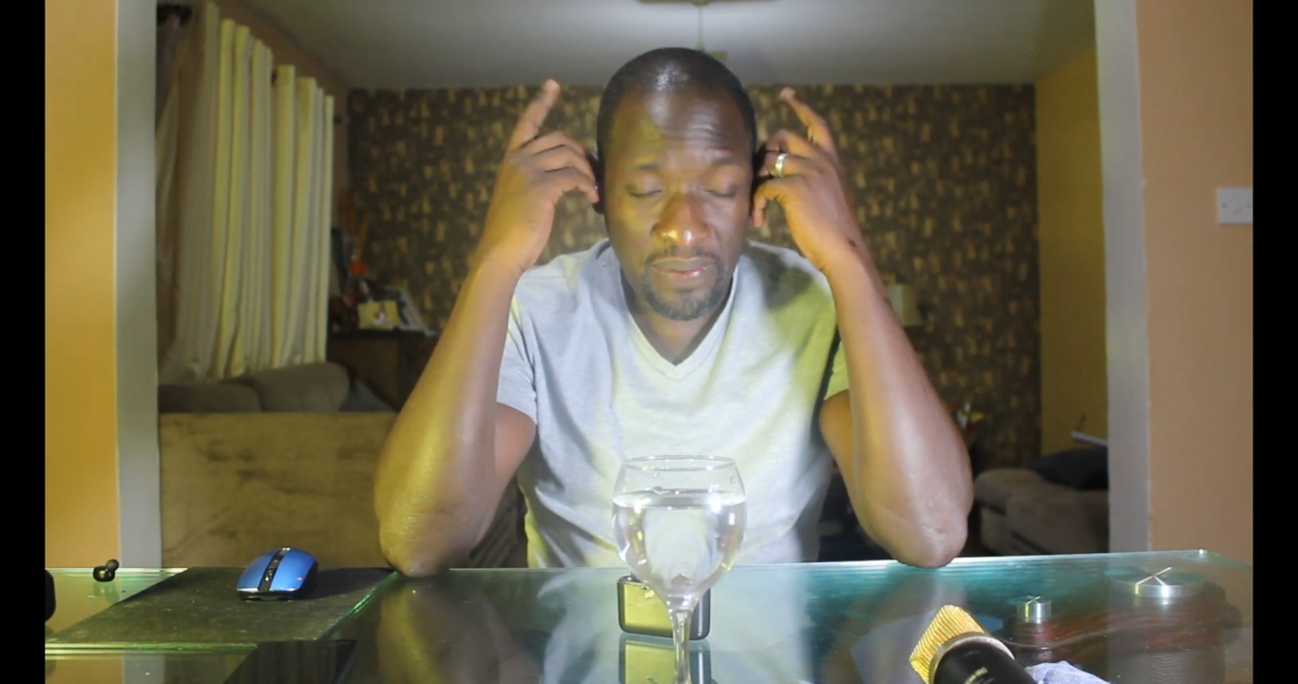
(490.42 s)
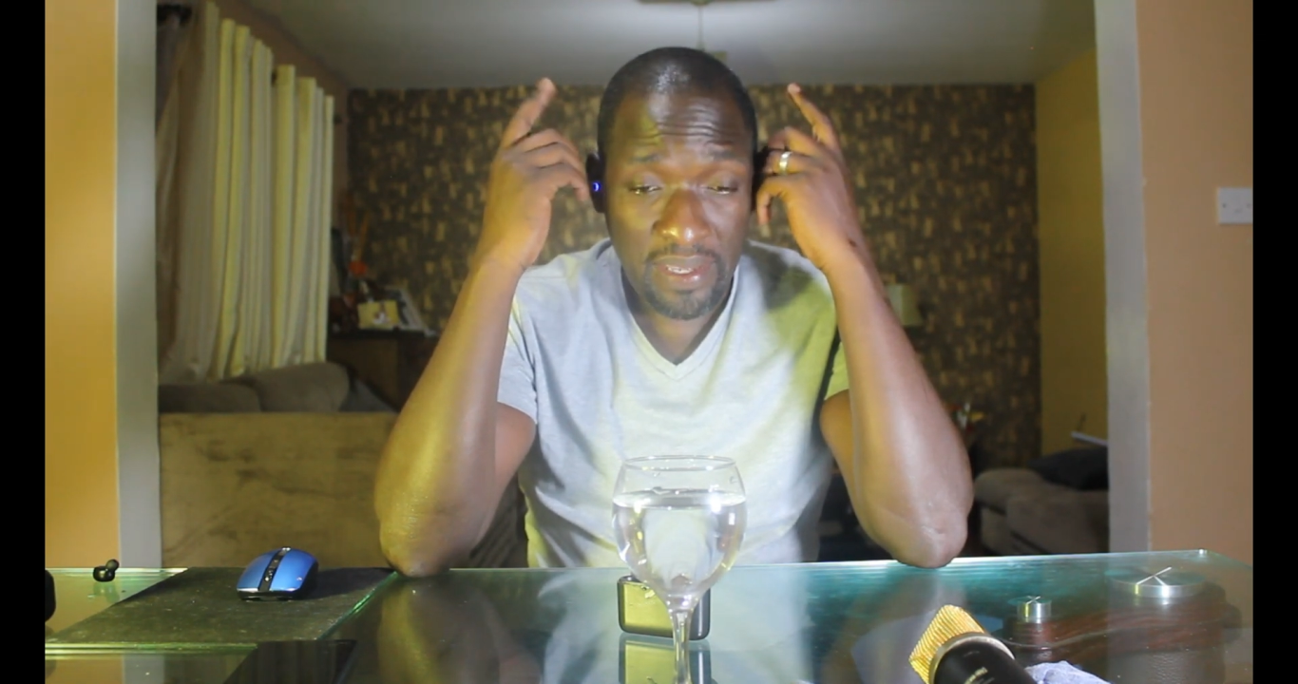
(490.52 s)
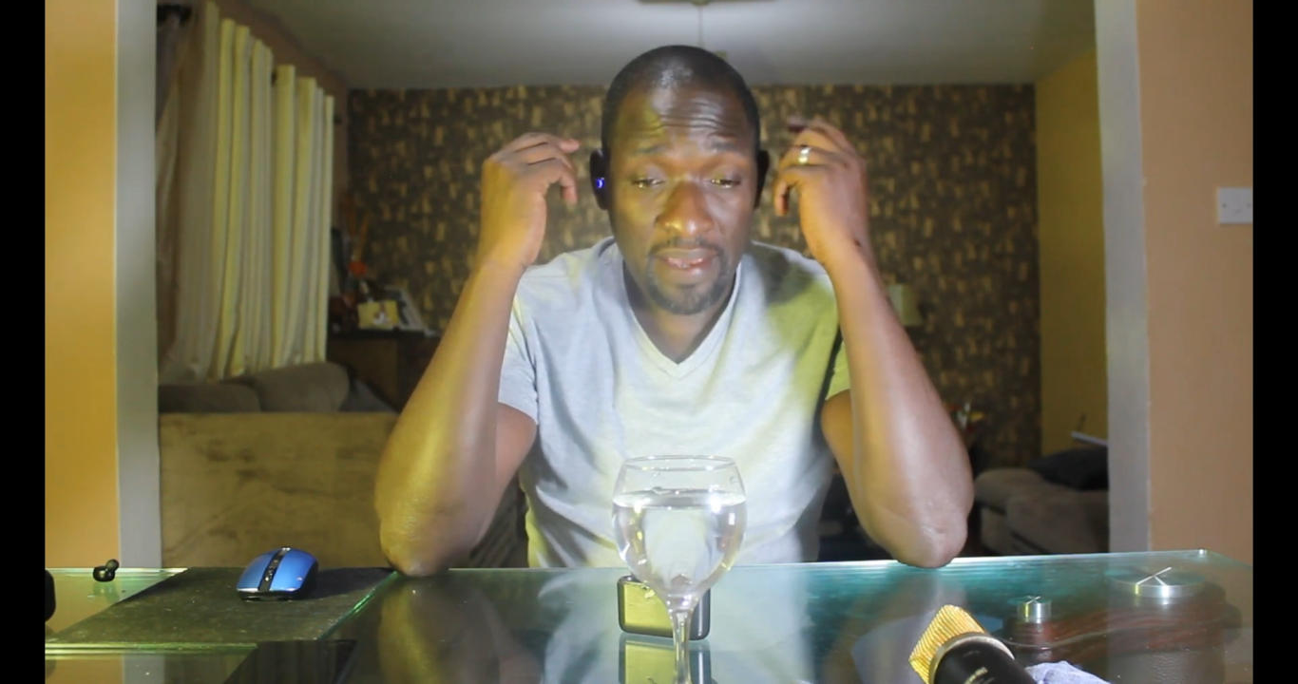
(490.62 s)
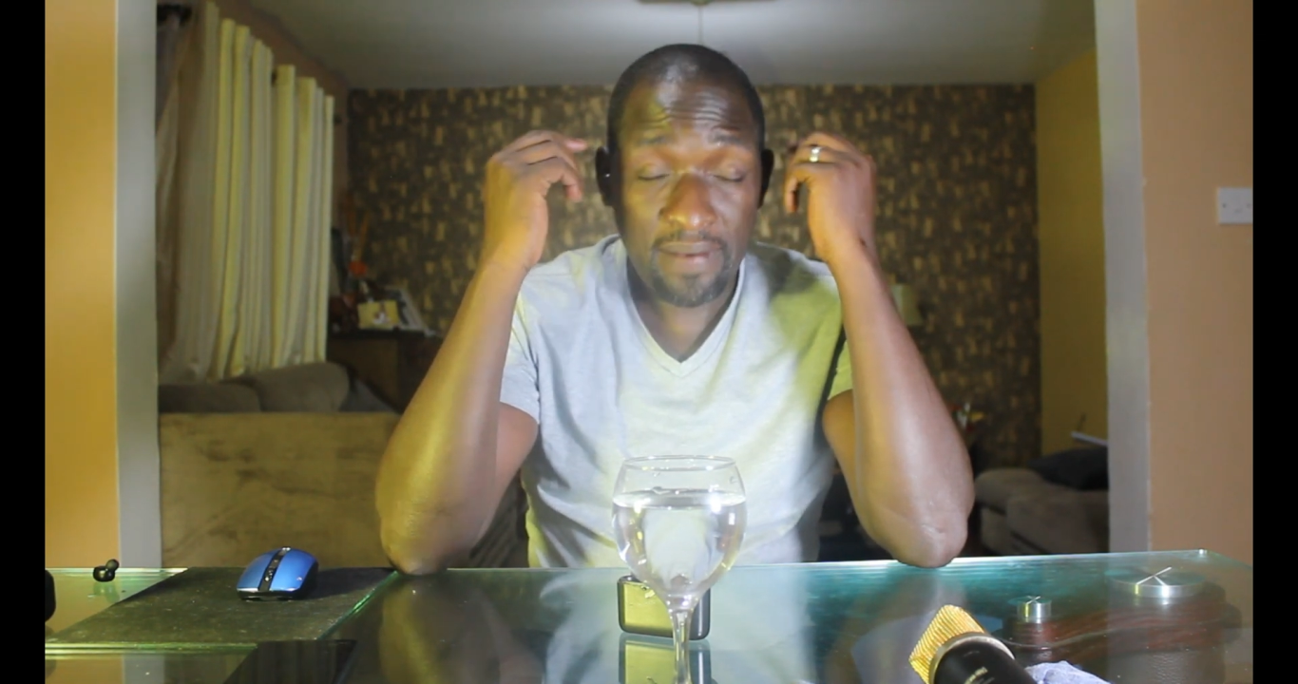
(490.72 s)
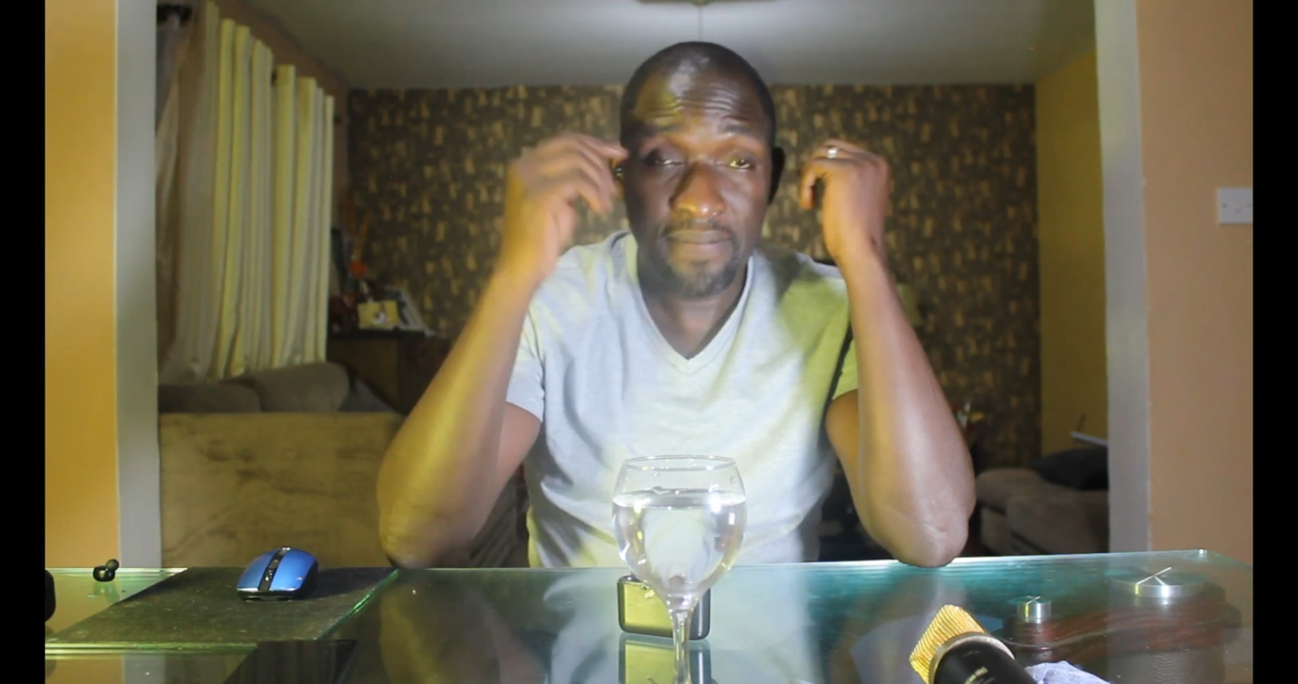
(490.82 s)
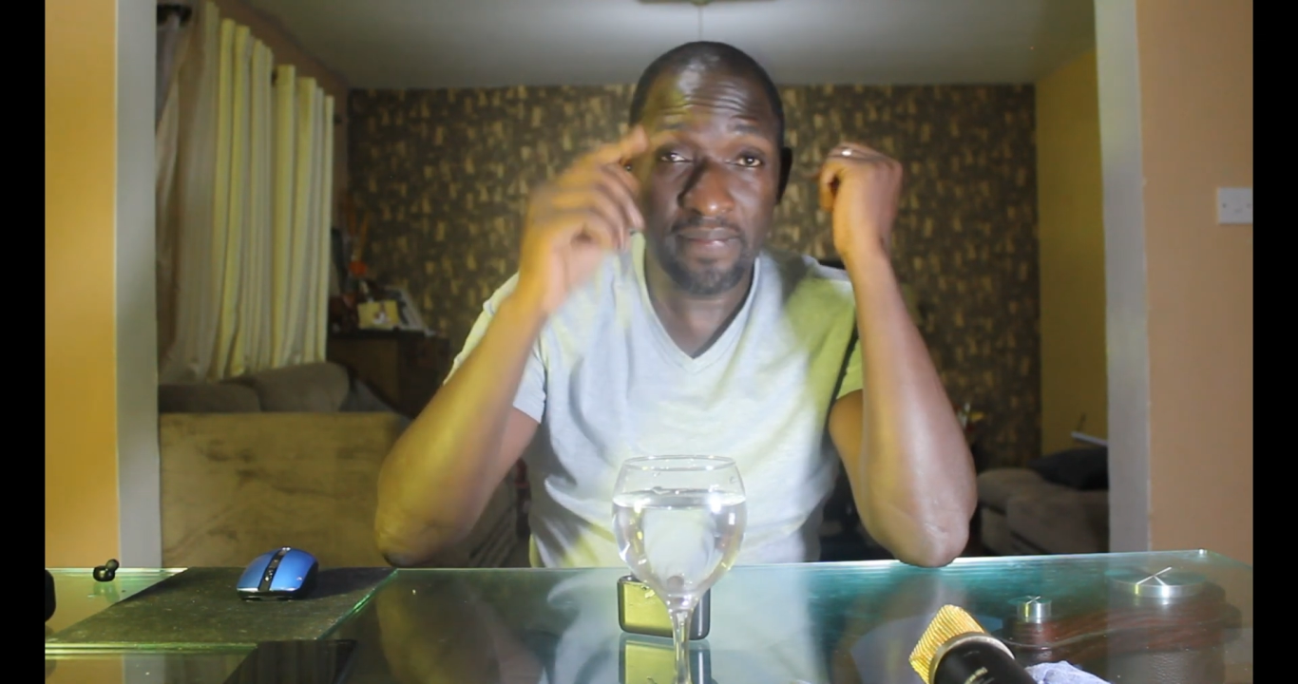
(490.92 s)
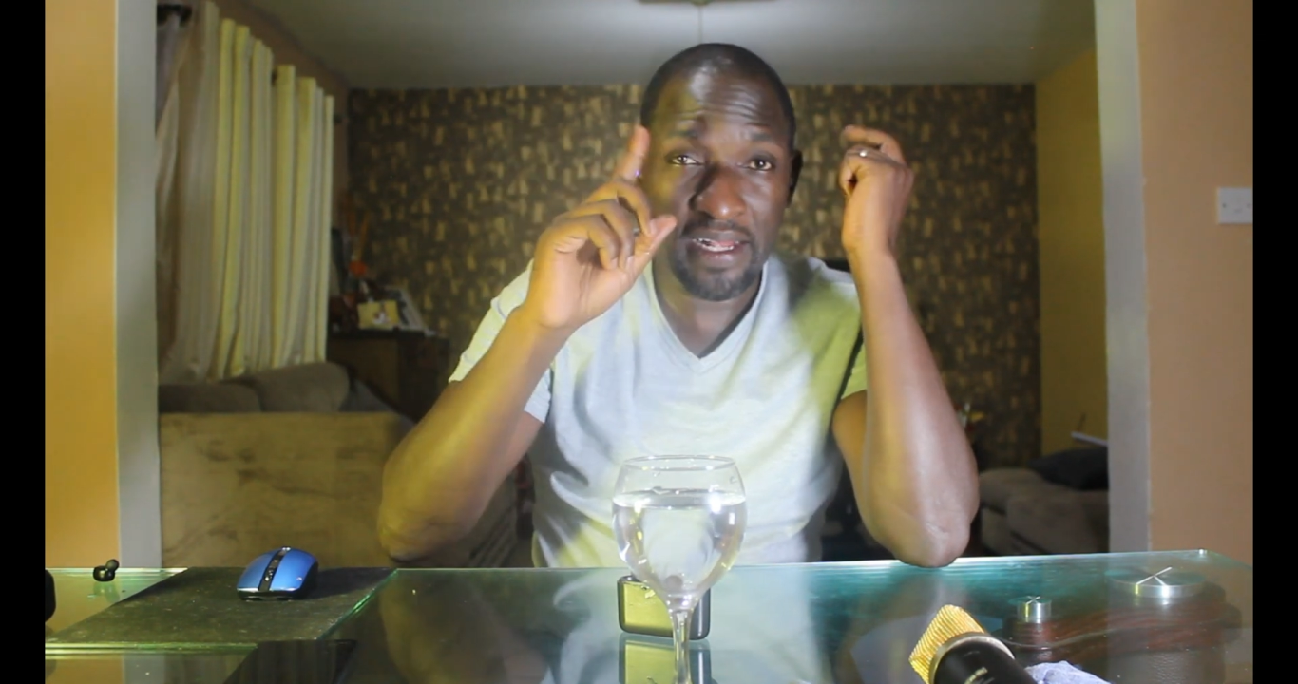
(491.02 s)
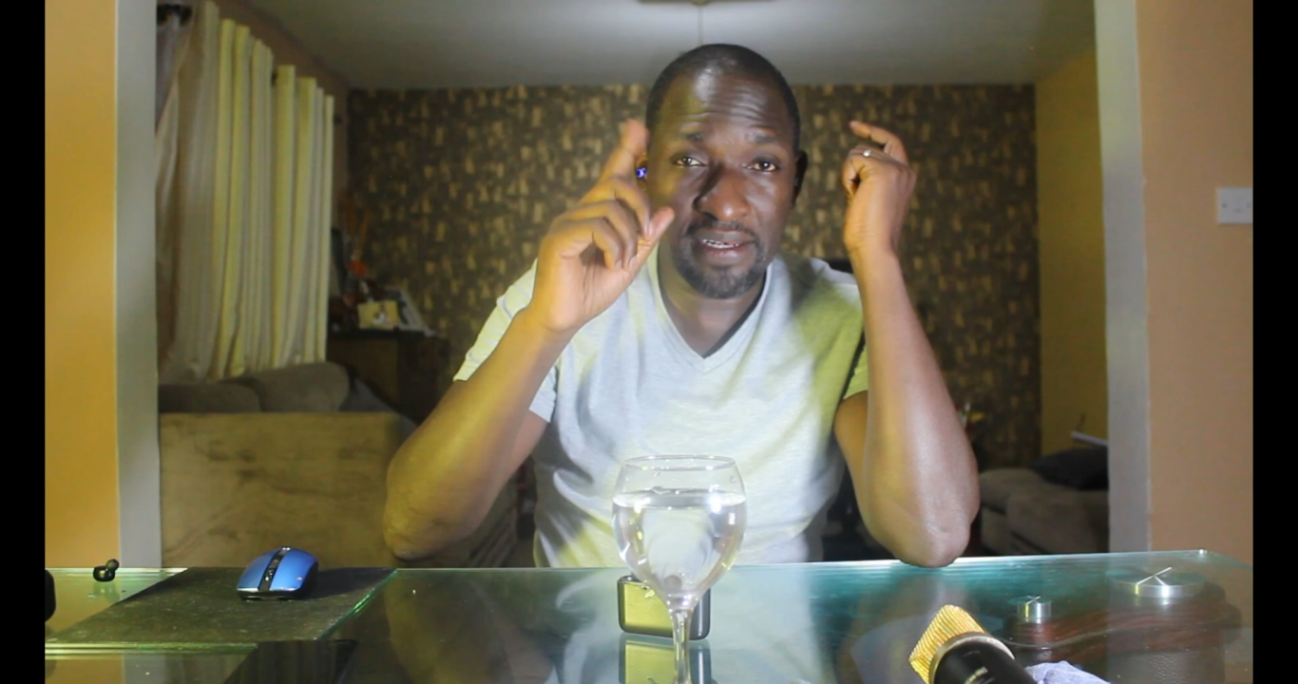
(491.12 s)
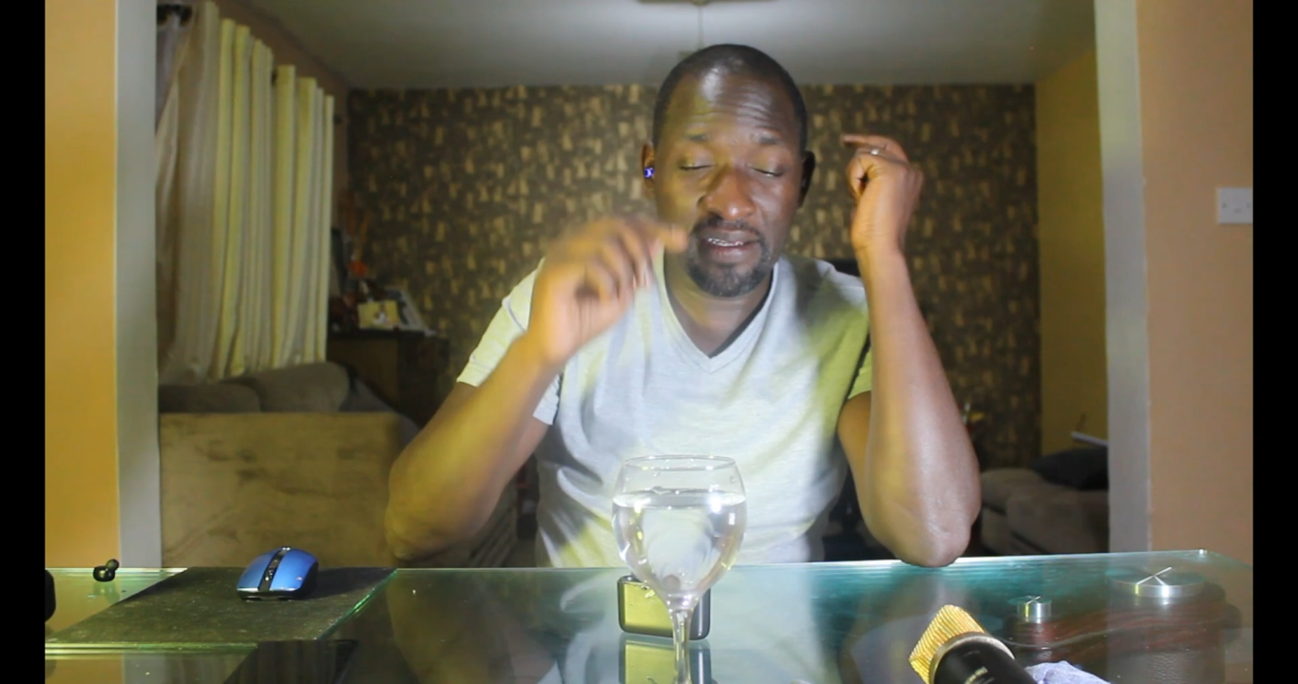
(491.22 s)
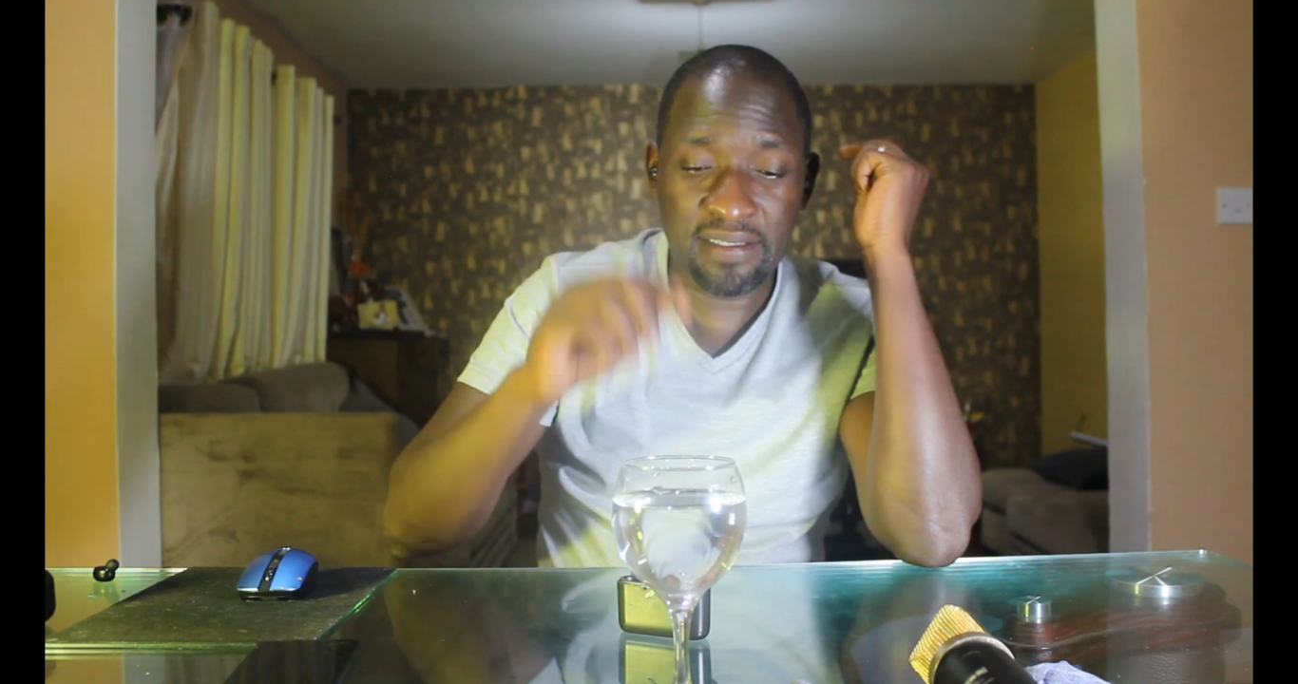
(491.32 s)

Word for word: okay at